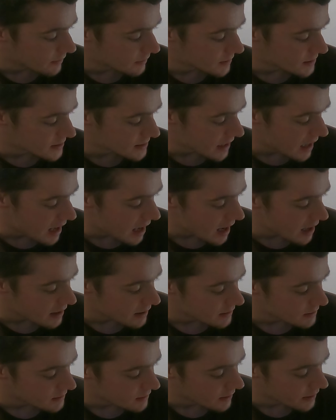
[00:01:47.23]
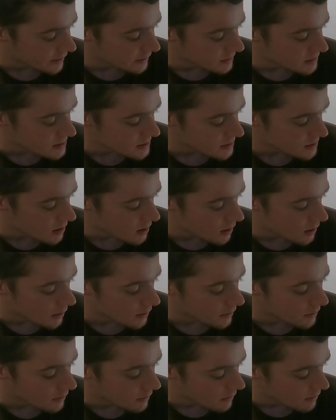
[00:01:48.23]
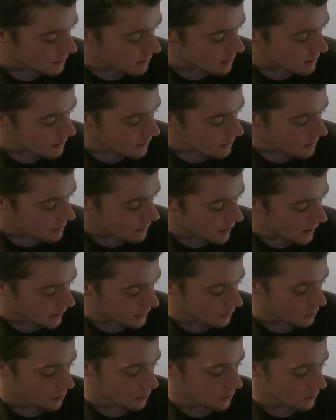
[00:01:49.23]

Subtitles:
the sky and like the sun, and